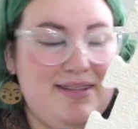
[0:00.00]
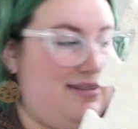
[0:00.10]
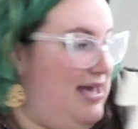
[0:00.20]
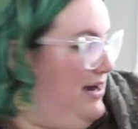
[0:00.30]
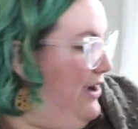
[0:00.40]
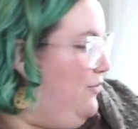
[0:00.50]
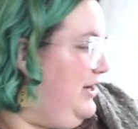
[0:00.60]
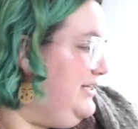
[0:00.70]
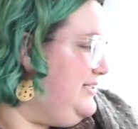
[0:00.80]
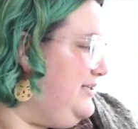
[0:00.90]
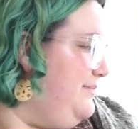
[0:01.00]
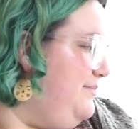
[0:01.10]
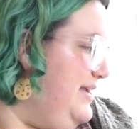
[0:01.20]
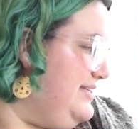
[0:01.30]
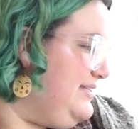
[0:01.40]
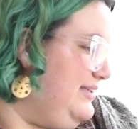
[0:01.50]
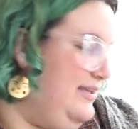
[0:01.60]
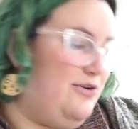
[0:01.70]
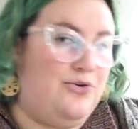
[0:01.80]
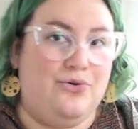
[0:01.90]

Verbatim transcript: that I wanted to basically